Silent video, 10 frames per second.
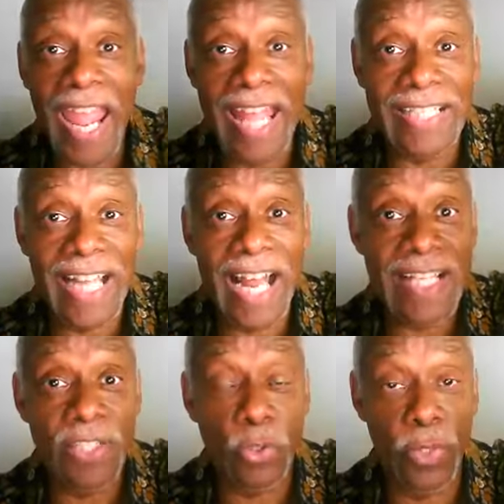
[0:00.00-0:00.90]
and
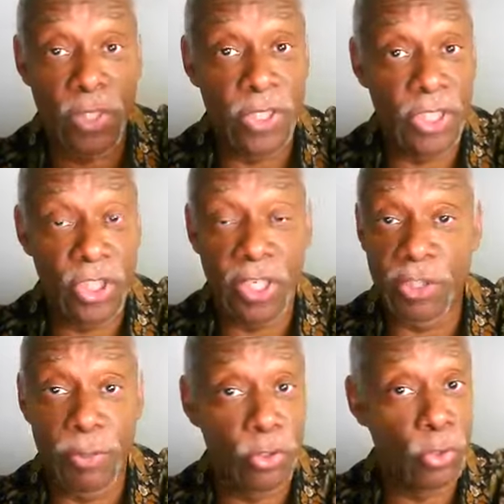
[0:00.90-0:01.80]
consequences and
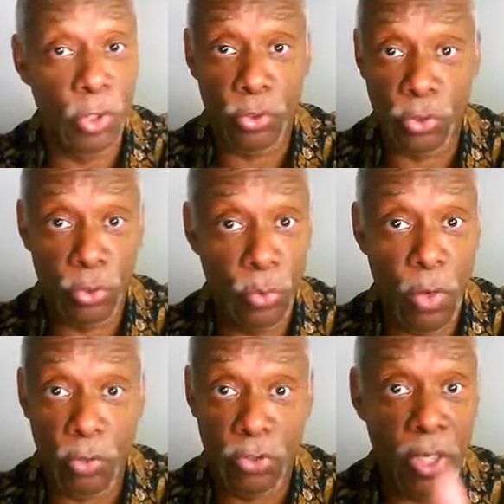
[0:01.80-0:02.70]
judgment to those who
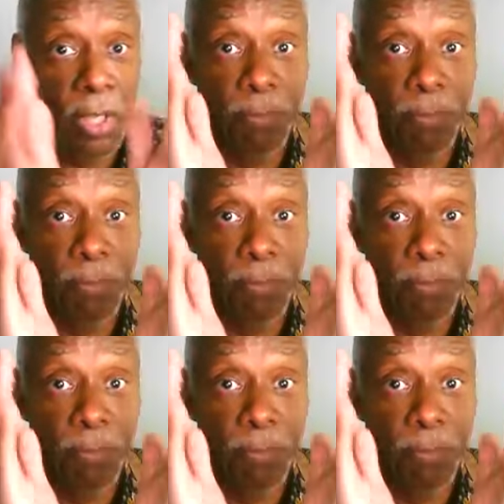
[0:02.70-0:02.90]
won't.